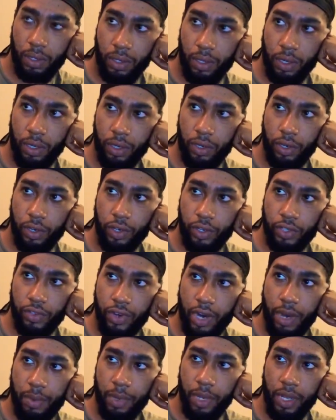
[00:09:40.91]
You're
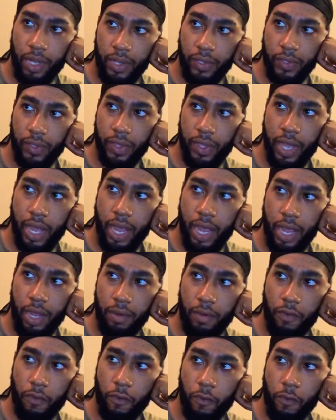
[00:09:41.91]
describing it as that,